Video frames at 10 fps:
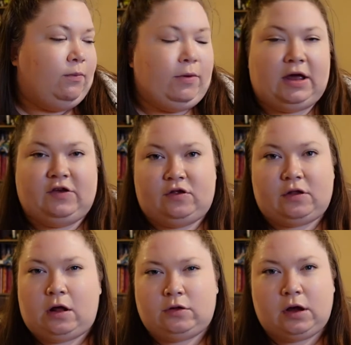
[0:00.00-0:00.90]
book it just
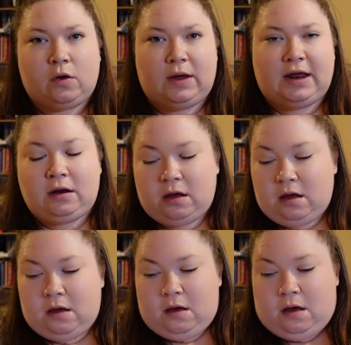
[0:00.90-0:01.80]
calls her Queen,
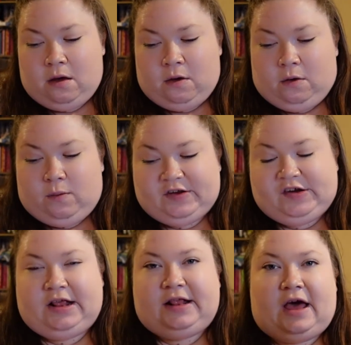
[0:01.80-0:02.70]
which
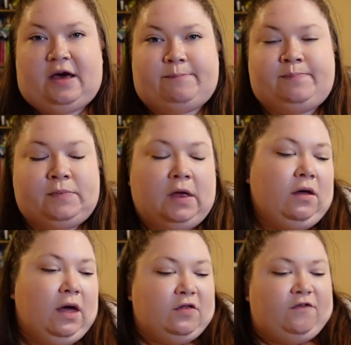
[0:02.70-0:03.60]
is,
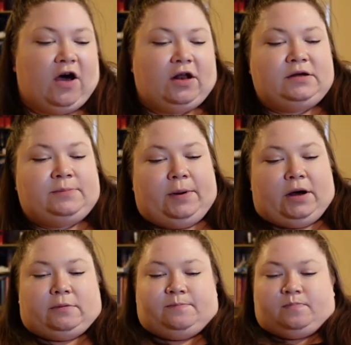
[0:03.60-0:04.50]
it's fun,
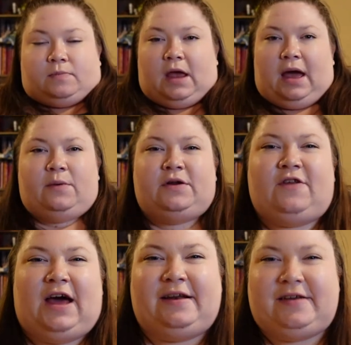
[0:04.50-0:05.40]
but I would have
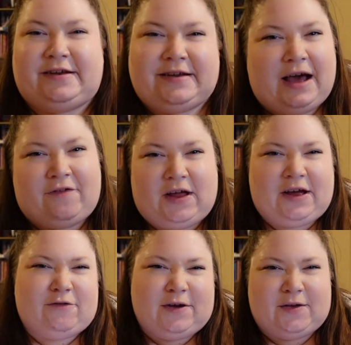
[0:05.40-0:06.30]
liked her to have like
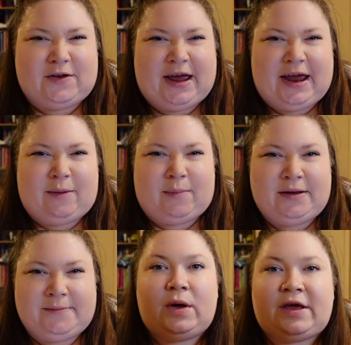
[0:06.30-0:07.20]
a real name.
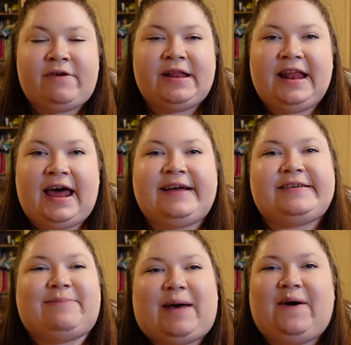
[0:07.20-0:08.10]
What I really
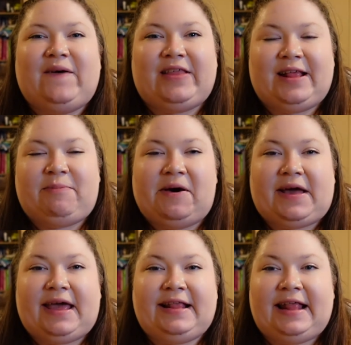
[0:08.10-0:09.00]
liked about this
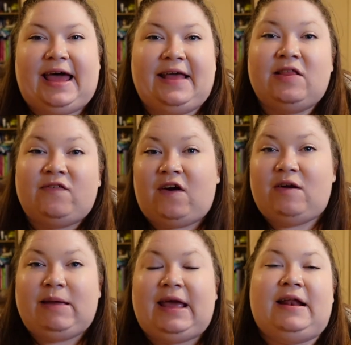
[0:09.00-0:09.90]
book is that in the very
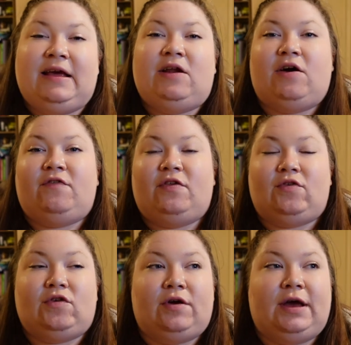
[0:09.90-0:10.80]
beginning of the
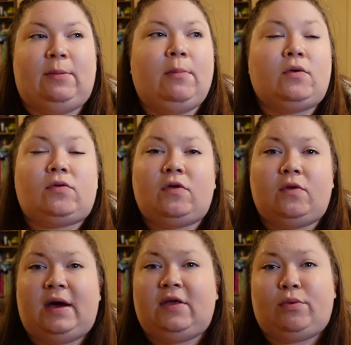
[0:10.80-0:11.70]
story, and most of the
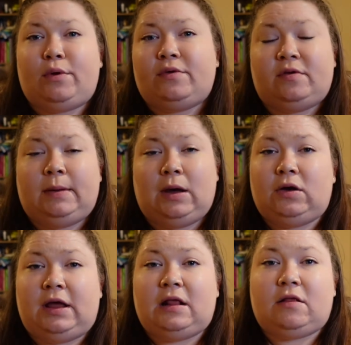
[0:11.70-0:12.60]
way through to be
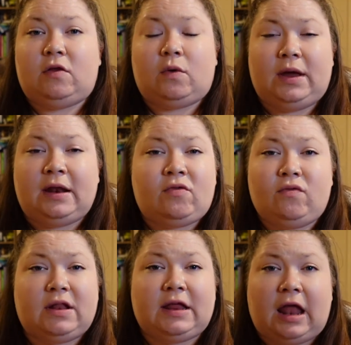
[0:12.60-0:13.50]
honest, the queen is
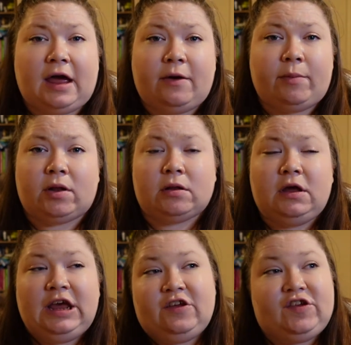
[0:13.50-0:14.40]
really likeable.
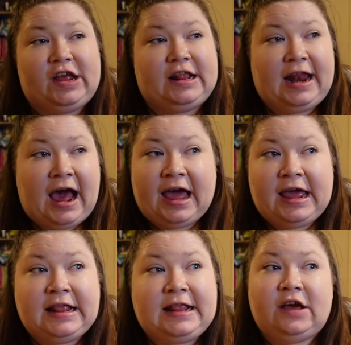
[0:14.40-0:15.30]
She's
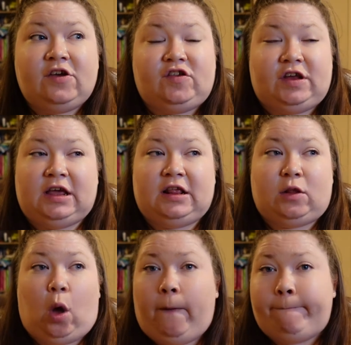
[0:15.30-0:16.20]
nice, she's
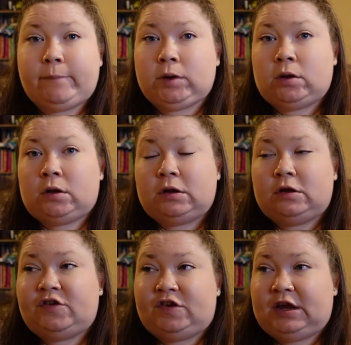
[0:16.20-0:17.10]

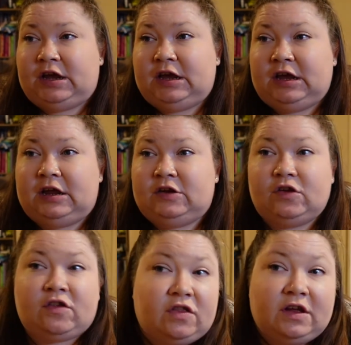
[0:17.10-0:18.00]
humble, she
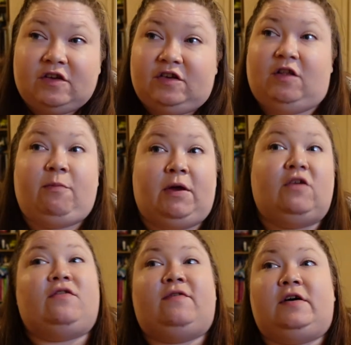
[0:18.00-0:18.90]
doesn't think she's
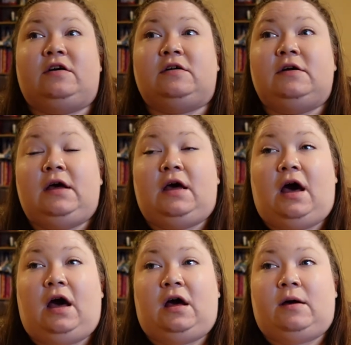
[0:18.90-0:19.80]
beautiful.
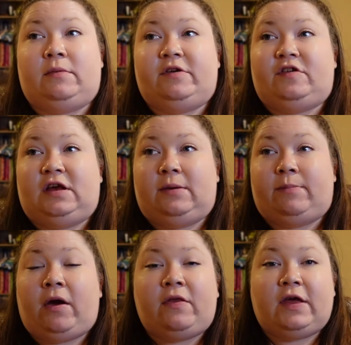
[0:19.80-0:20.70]
She
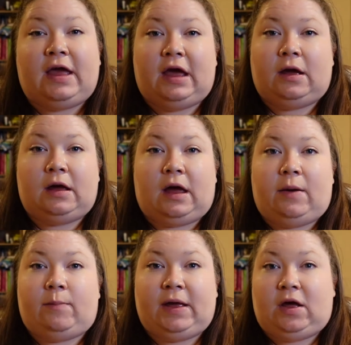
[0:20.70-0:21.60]
married the king
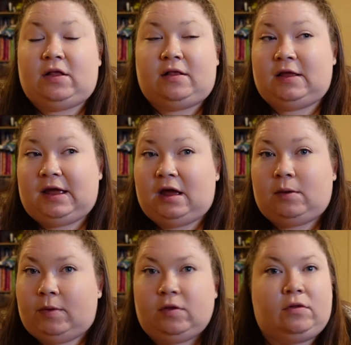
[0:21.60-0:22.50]
because the
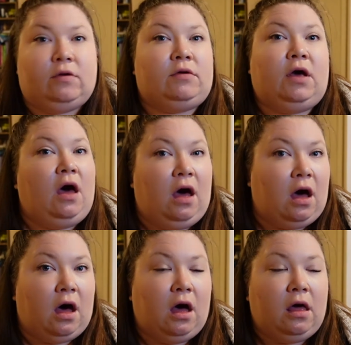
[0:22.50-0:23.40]
king pursued
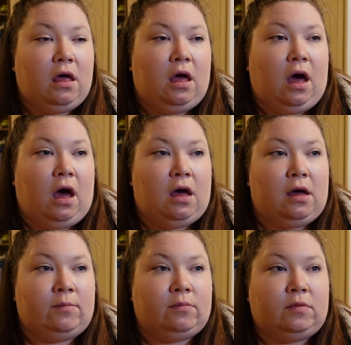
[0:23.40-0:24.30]
her,
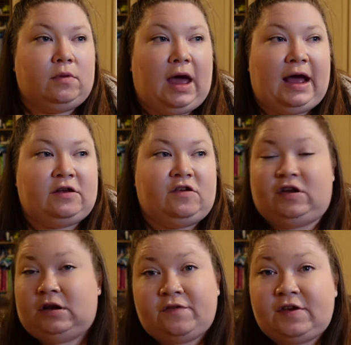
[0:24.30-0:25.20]
and
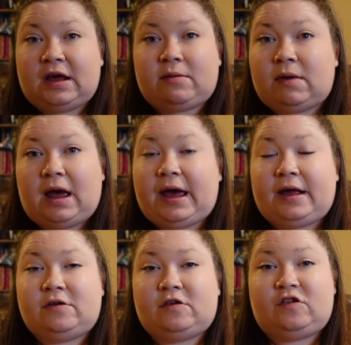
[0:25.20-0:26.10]
she loved him,
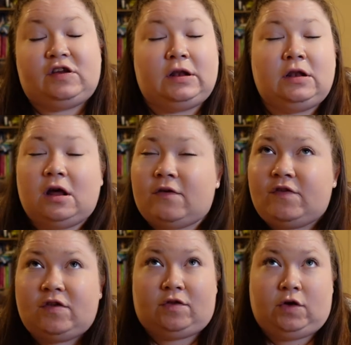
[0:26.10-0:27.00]
and she
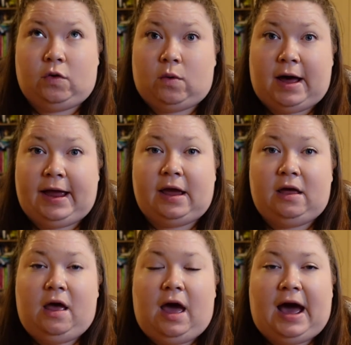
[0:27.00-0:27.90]
loved Snow White,
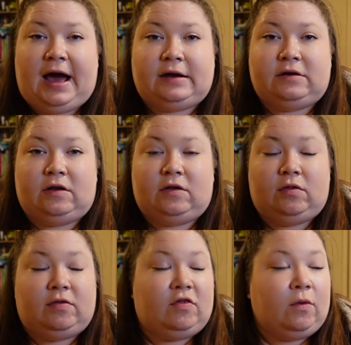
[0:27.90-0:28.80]
and
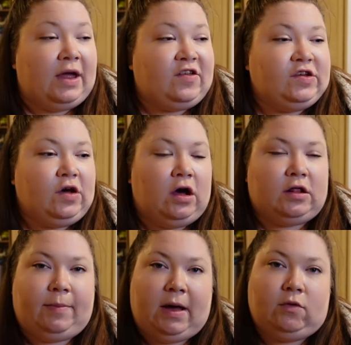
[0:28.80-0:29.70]
the way she
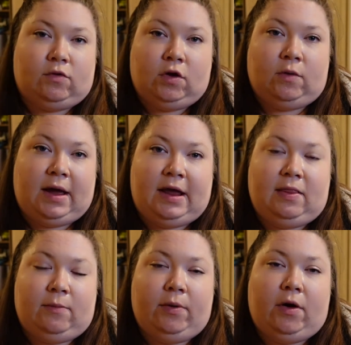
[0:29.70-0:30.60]
talks about Snow White in
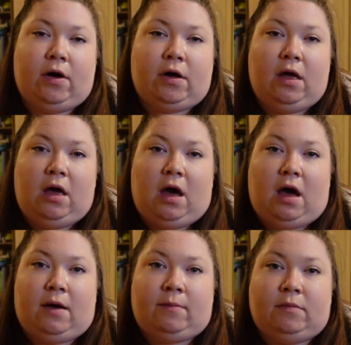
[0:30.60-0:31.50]
the book,
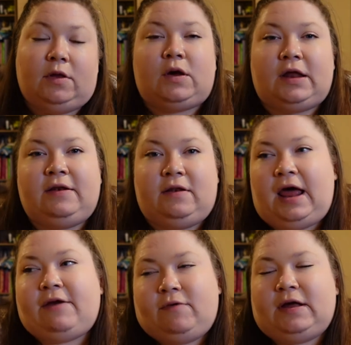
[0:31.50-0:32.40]
you can
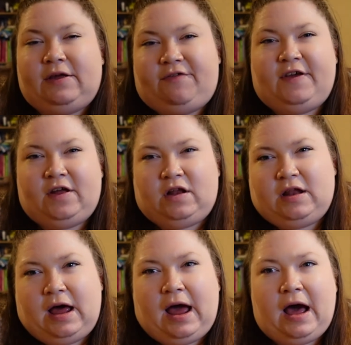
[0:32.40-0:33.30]
like really
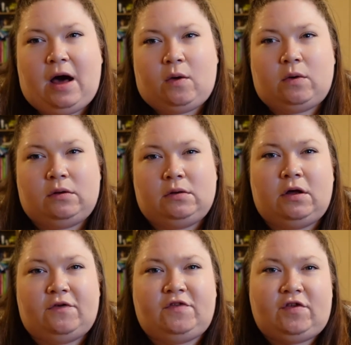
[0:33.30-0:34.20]
feel how
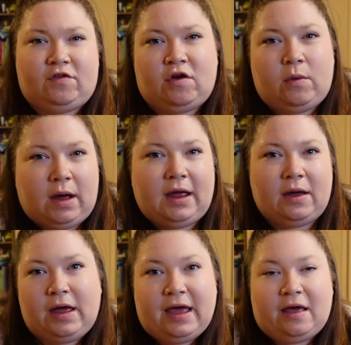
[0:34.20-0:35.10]
loved Snow
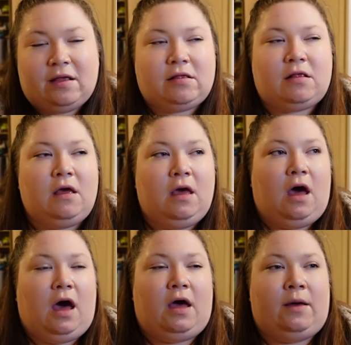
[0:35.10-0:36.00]
White is.
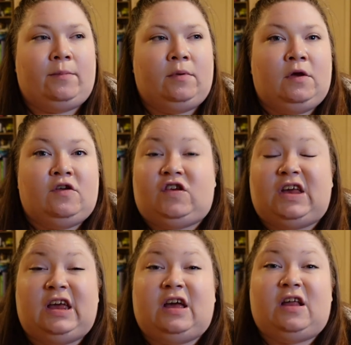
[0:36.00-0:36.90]

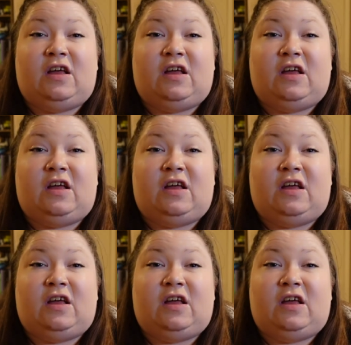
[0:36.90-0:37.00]
She